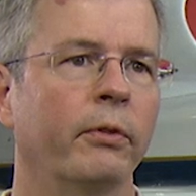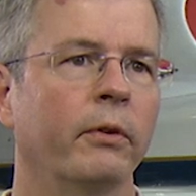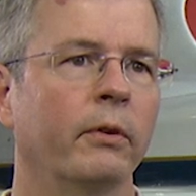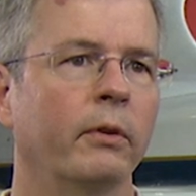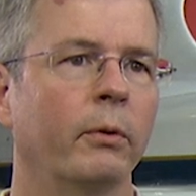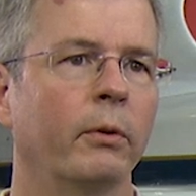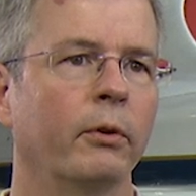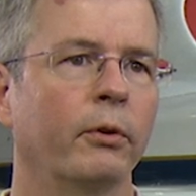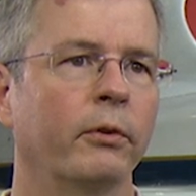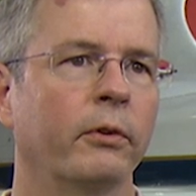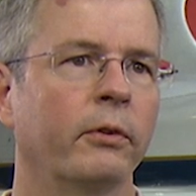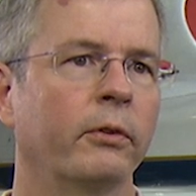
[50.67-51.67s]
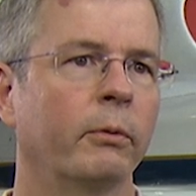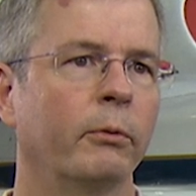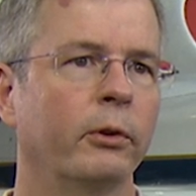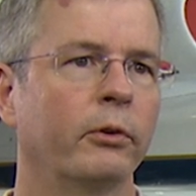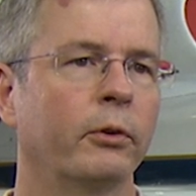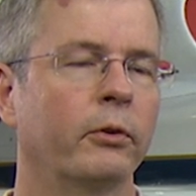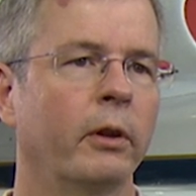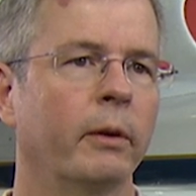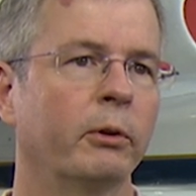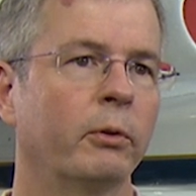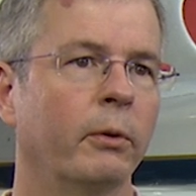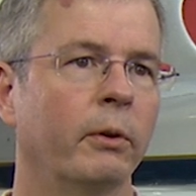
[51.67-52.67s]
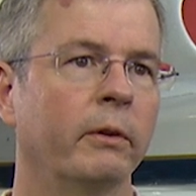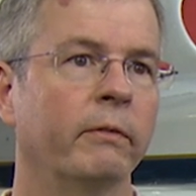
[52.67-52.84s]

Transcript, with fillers: the NOAA Earth System Research Laboratory